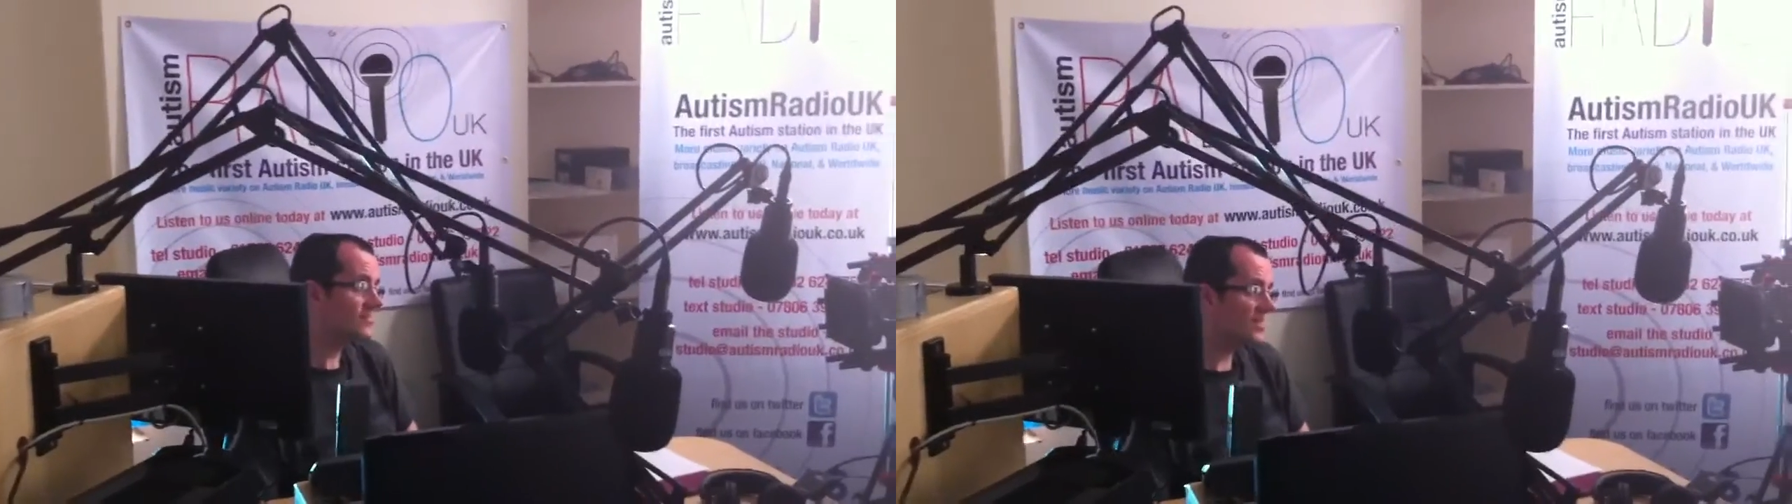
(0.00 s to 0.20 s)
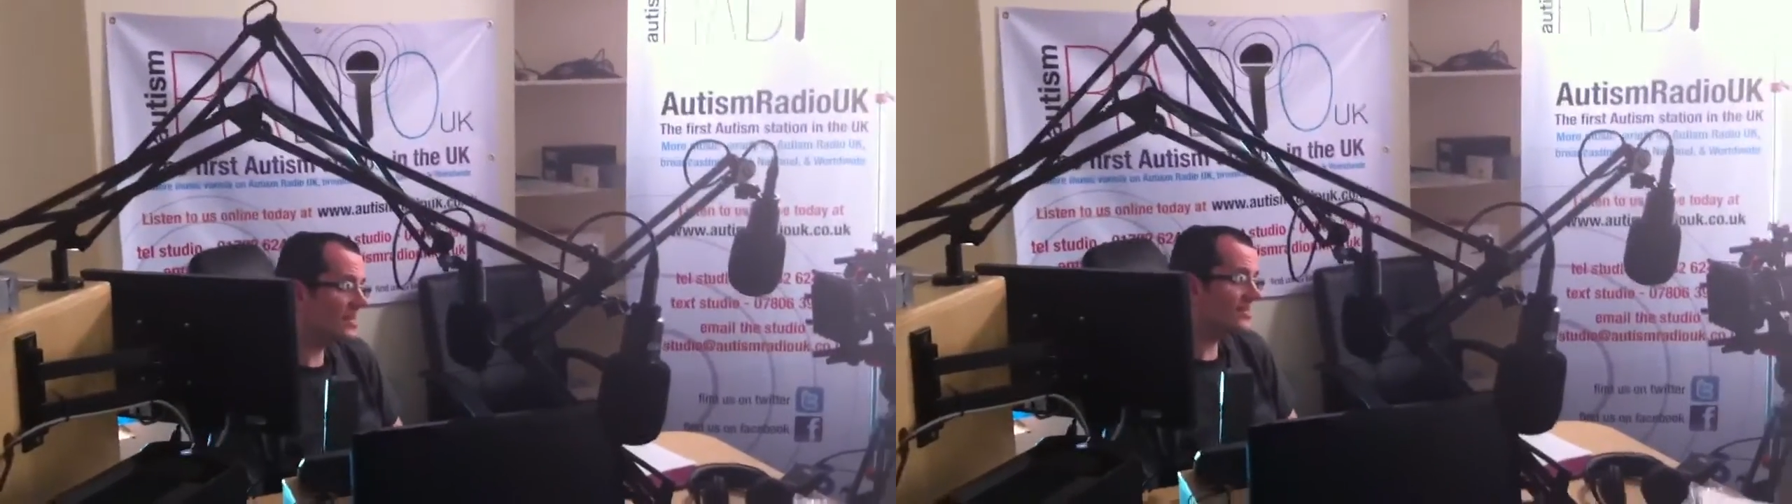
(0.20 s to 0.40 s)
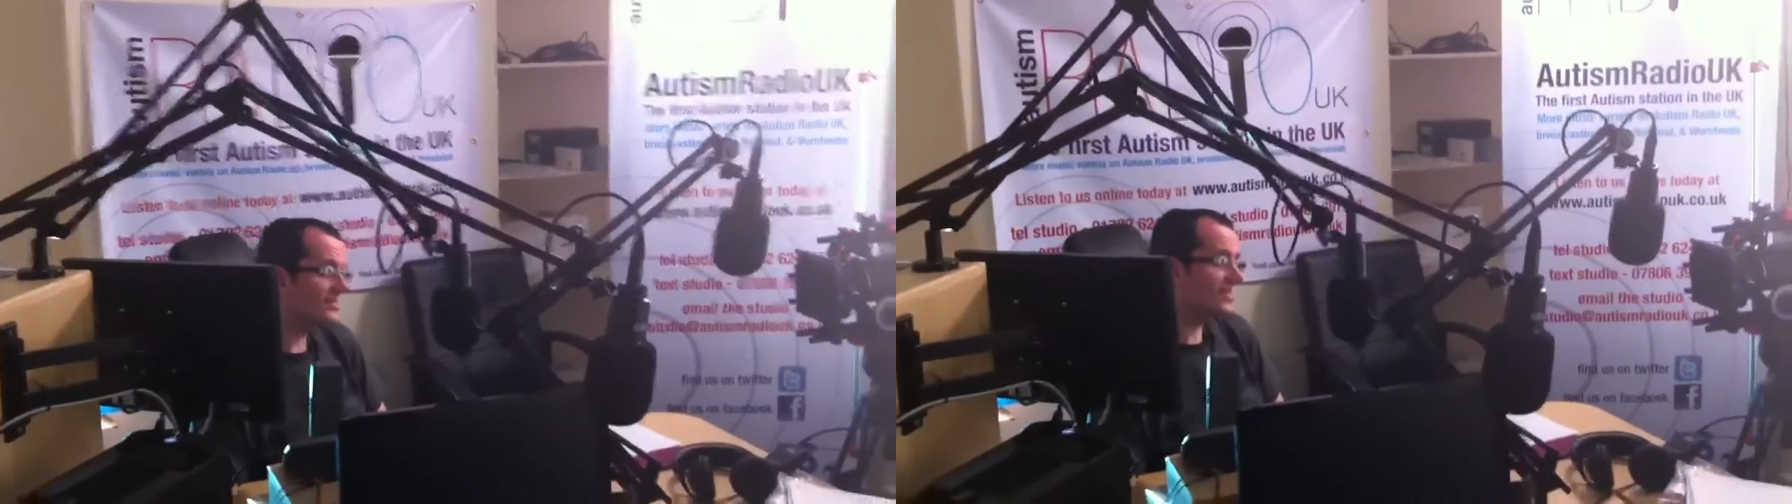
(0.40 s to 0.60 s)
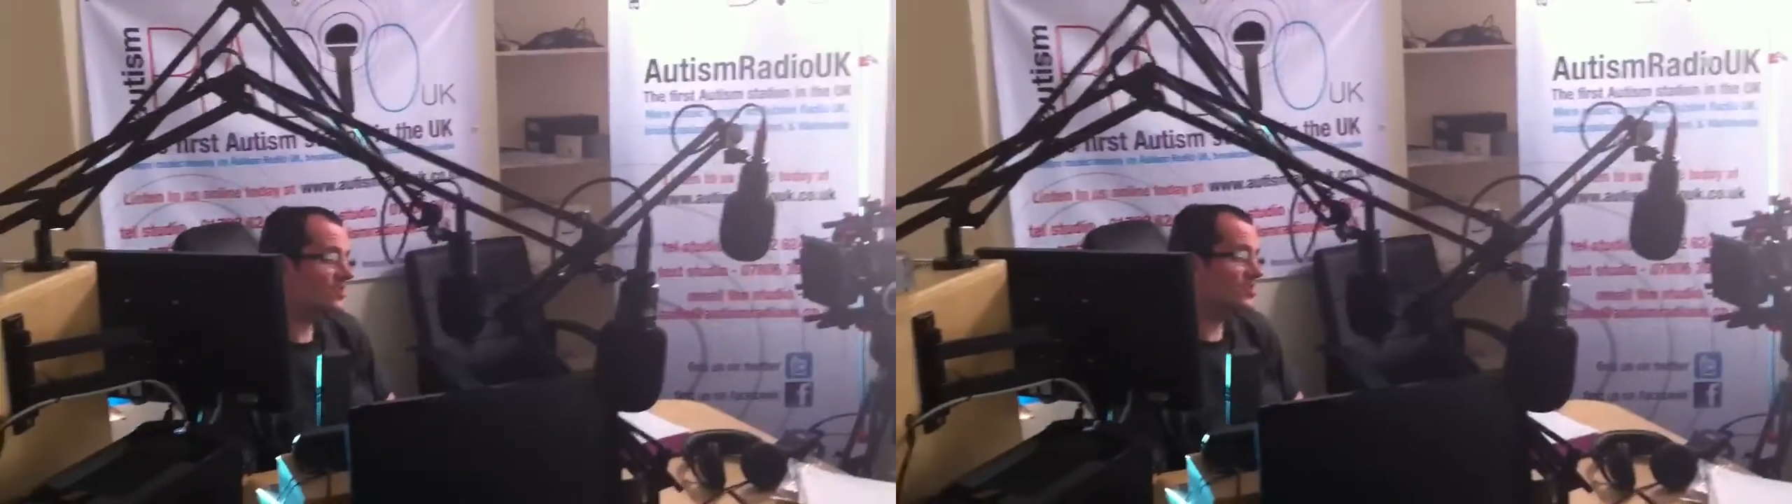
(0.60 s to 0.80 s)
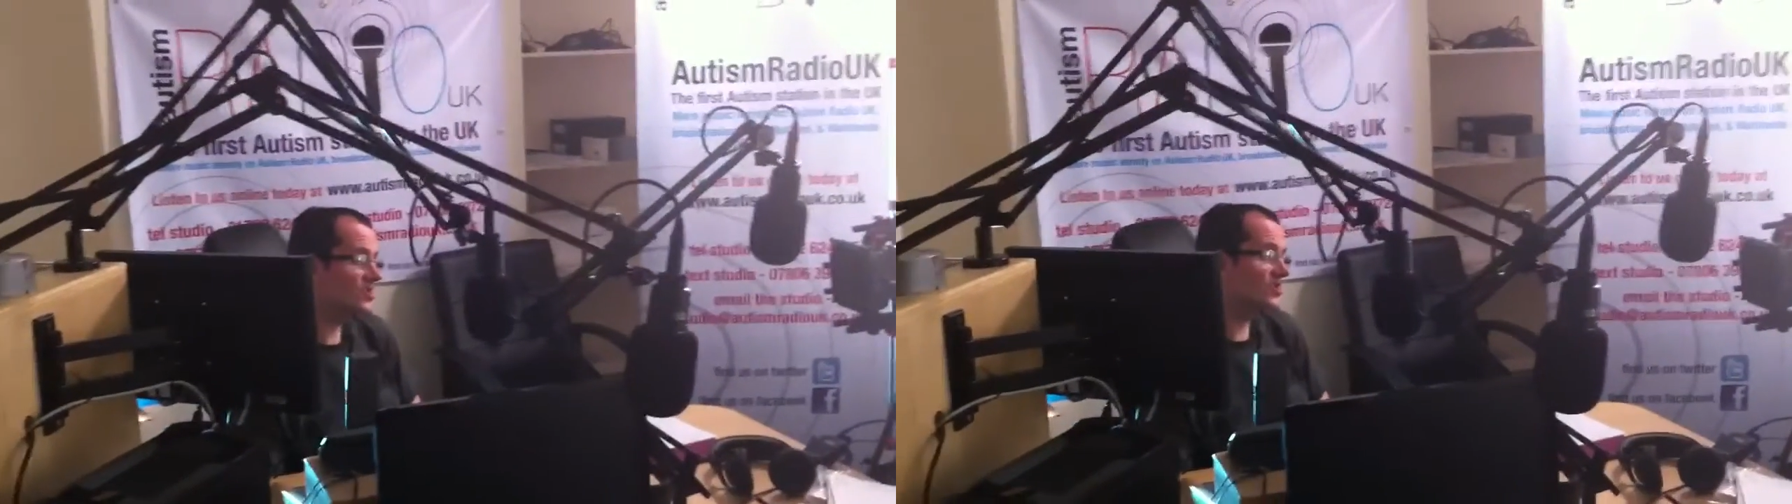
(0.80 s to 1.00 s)
The
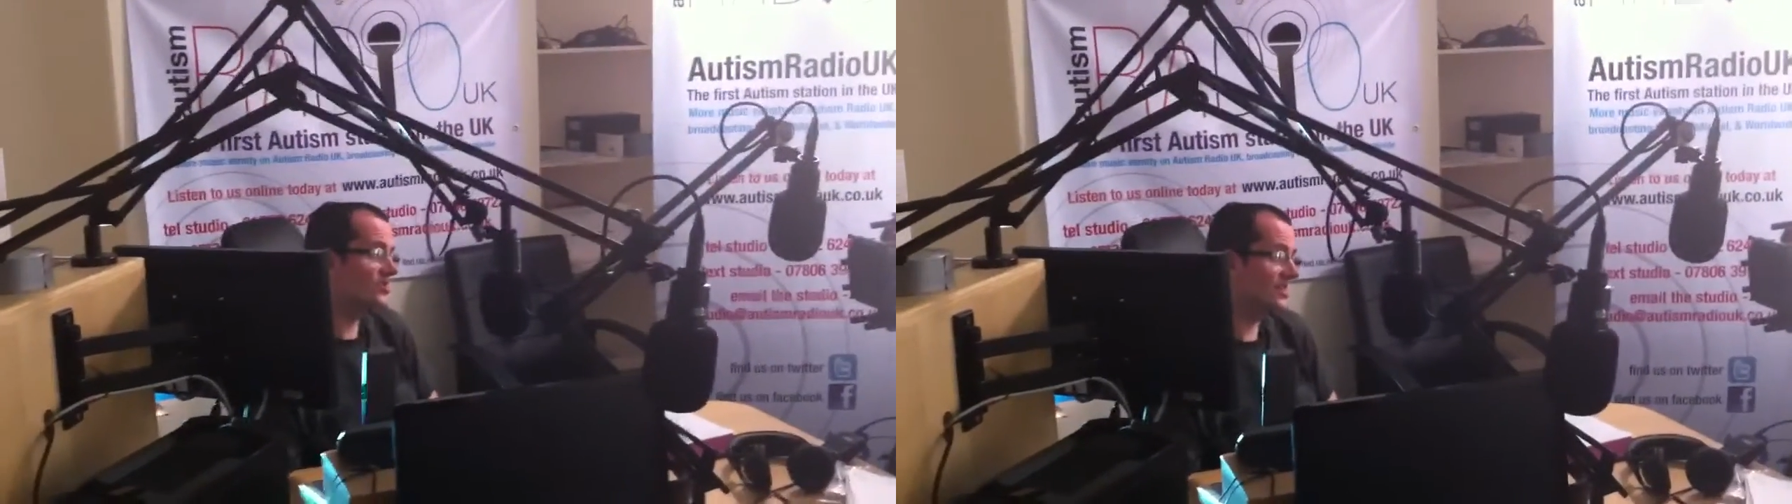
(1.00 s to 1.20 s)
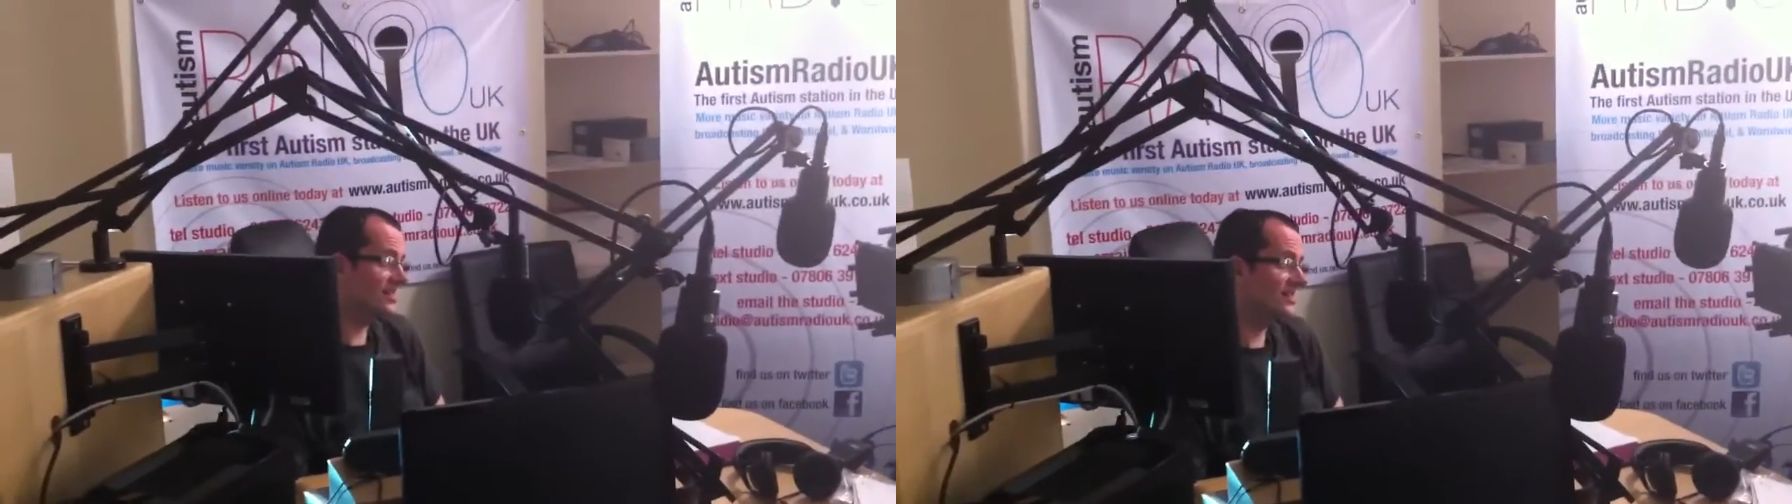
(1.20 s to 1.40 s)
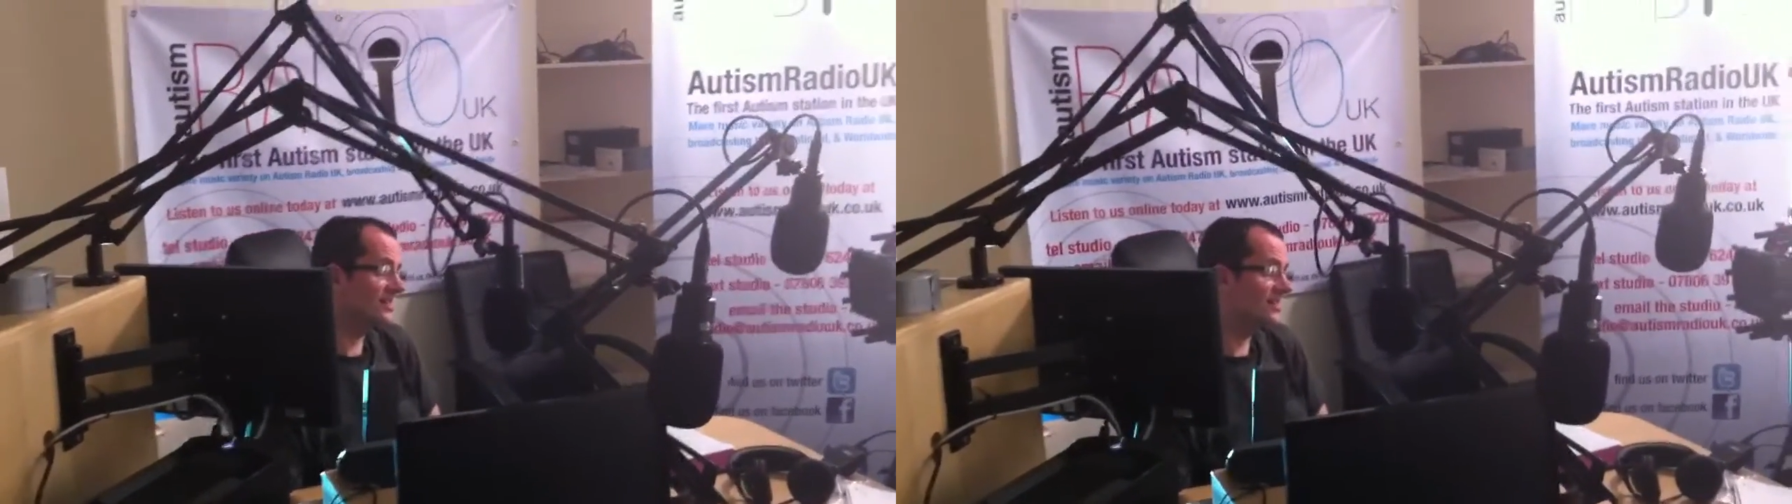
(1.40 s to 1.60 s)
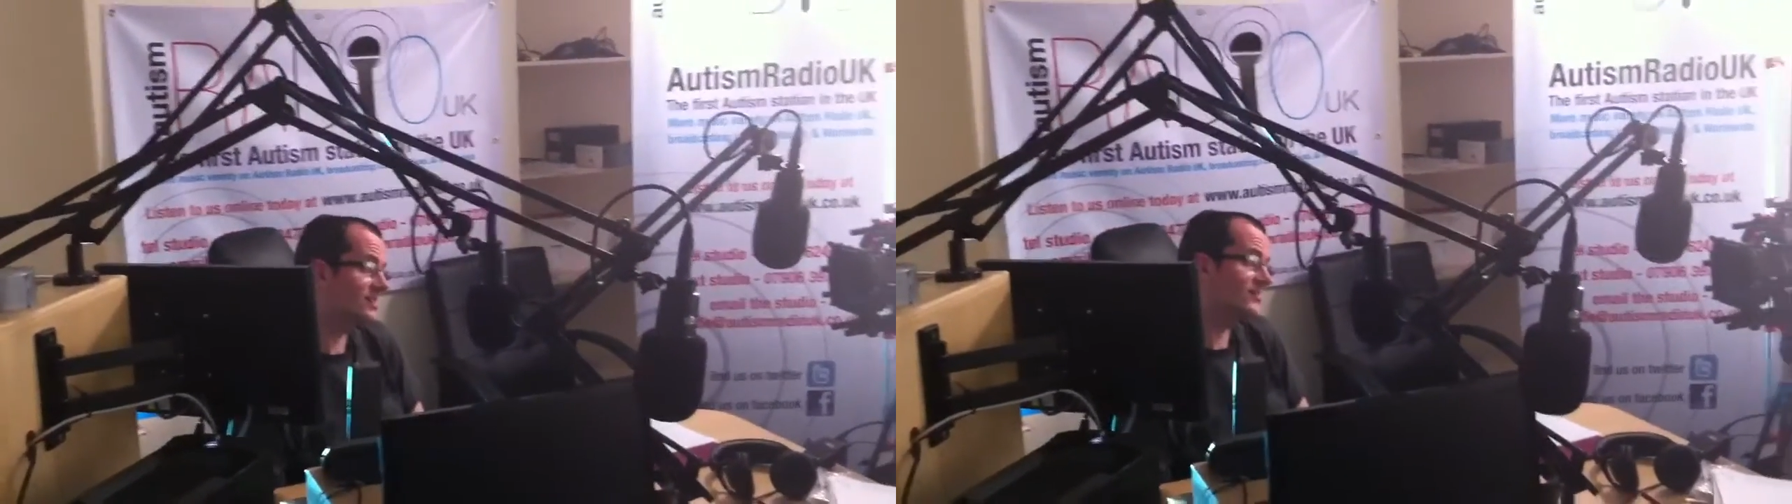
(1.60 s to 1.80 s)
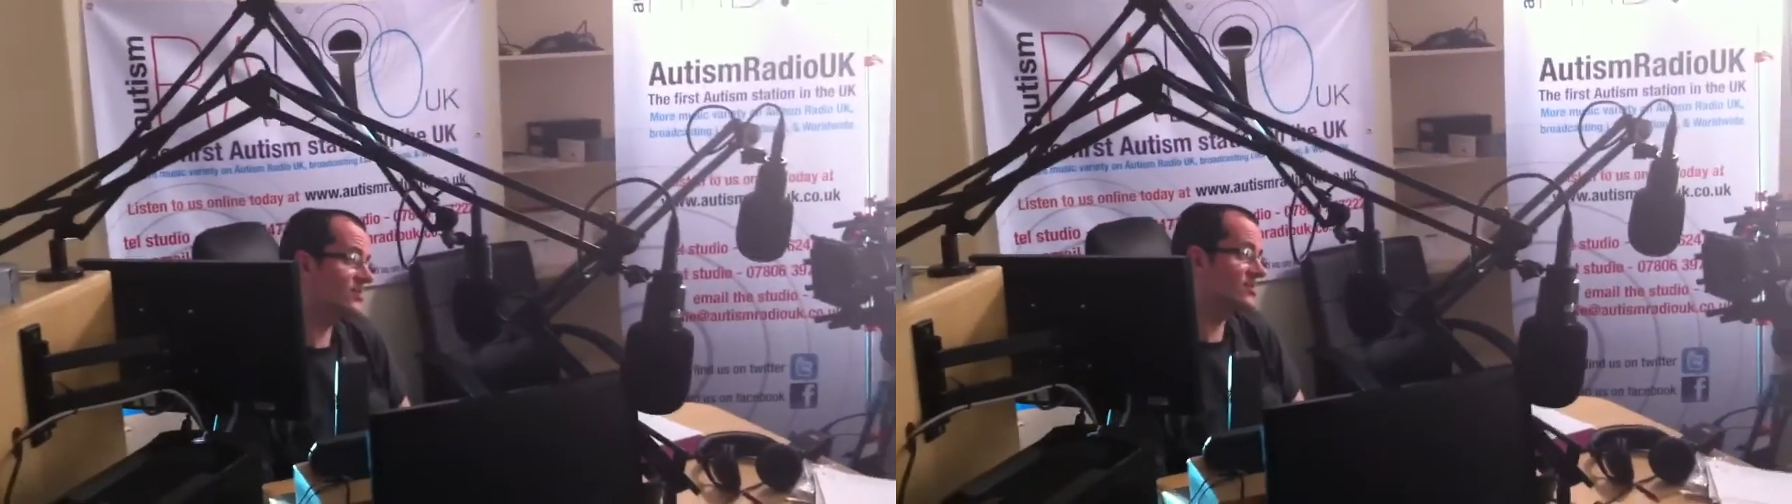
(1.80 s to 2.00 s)
station's unique
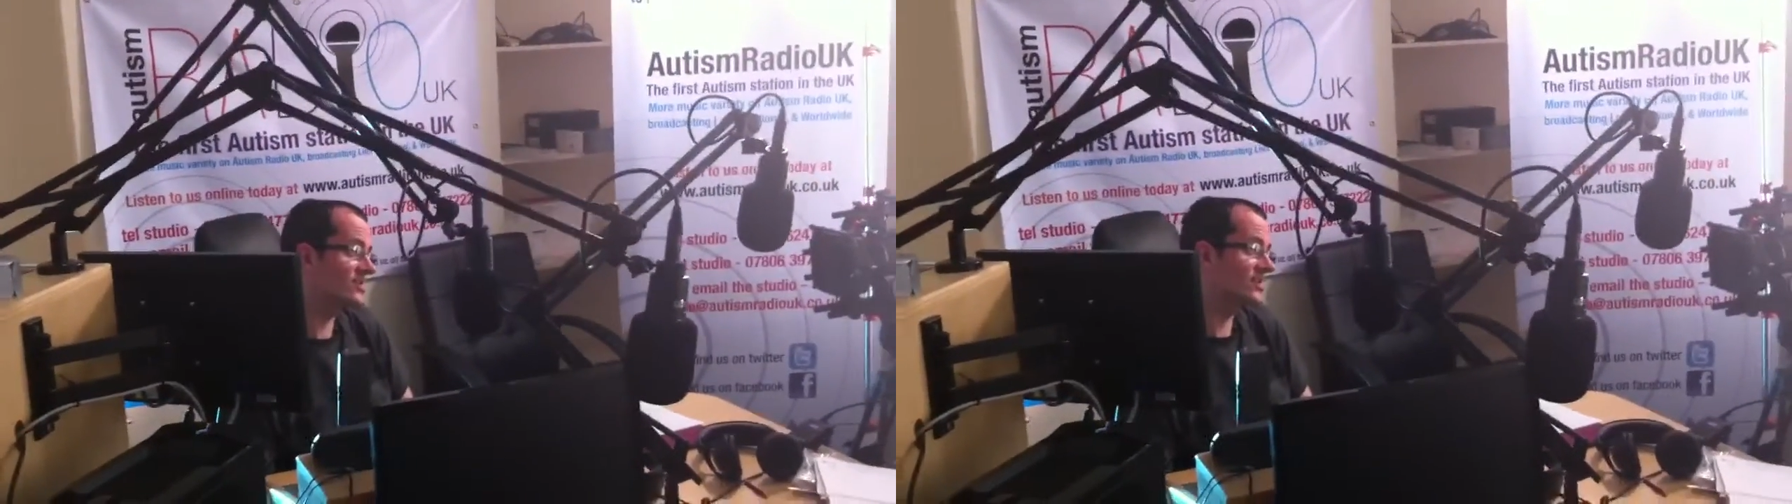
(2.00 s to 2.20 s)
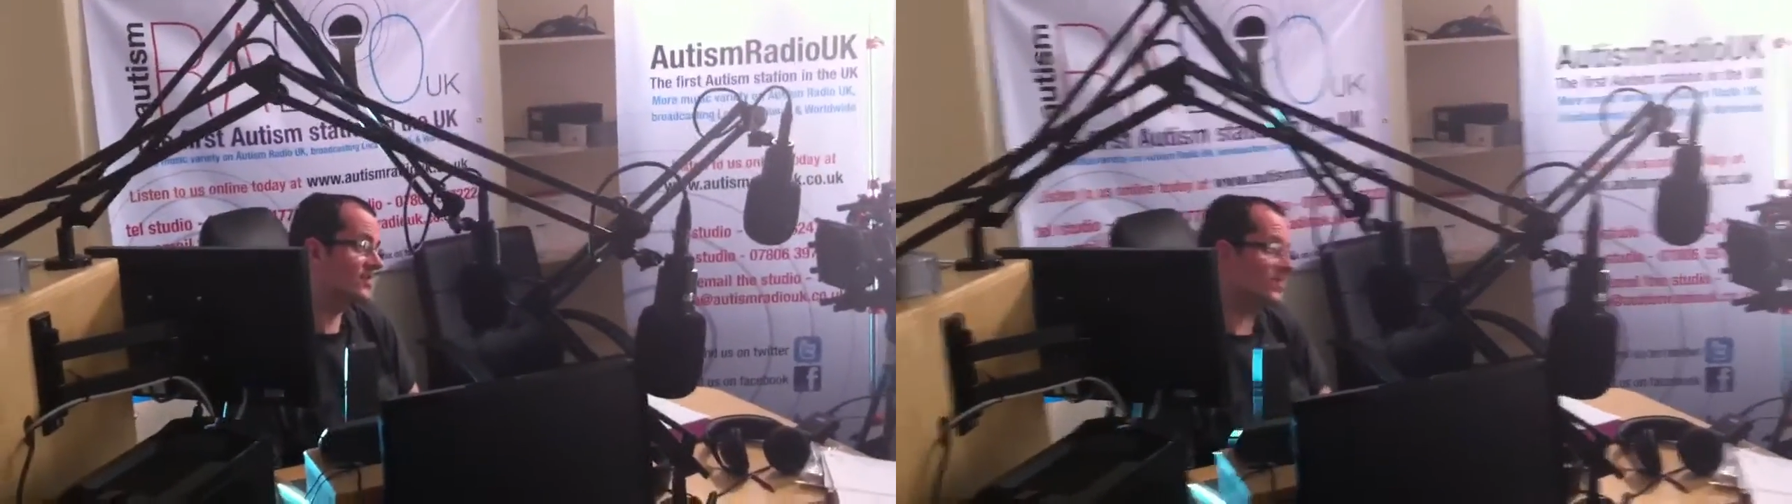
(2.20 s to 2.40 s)
is because it's the